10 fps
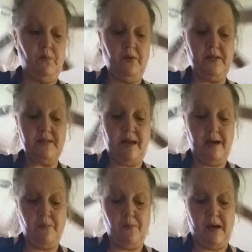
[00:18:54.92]
gonna put this
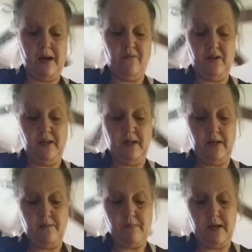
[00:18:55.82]
apple pie filling
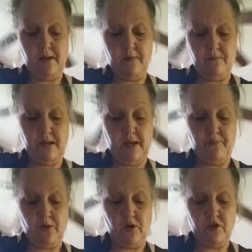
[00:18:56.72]
in my mini
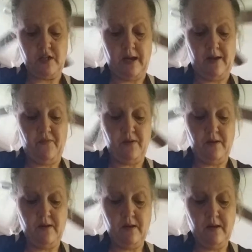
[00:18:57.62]
Pro Chef.
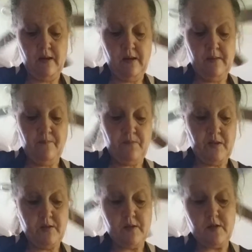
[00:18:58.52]

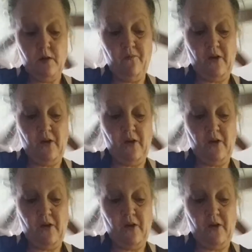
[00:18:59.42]
So